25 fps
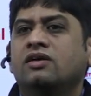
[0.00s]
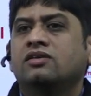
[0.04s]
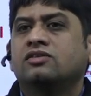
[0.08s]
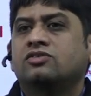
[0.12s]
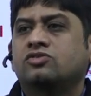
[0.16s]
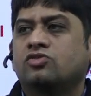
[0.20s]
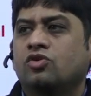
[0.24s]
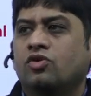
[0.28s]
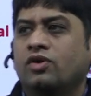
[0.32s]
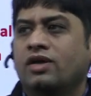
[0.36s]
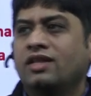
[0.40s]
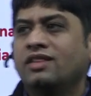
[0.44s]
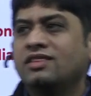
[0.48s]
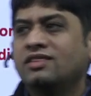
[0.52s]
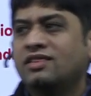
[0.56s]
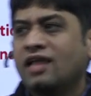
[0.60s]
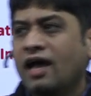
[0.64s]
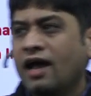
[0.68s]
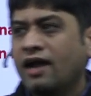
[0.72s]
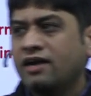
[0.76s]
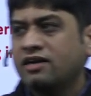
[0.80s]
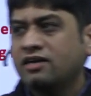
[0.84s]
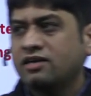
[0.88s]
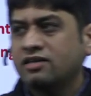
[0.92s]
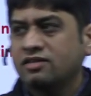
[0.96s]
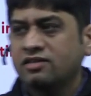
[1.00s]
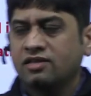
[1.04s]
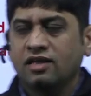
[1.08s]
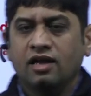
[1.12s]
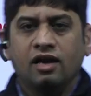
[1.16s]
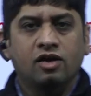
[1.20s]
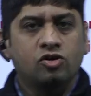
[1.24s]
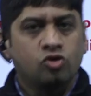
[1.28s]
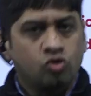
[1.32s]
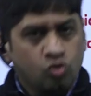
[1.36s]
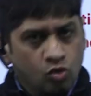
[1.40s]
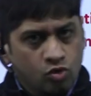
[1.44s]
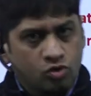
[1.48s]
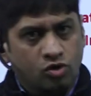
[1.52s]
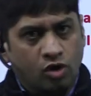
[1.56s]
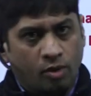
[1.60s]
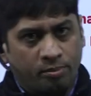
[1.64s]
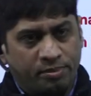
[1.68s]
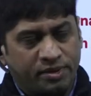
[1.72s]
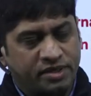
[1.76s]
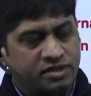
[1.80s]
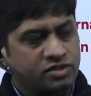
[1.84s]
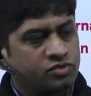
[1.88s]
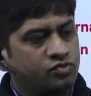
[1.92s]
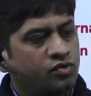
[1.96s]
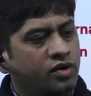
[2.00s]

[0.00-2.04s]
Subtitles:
So in that, there are two topics.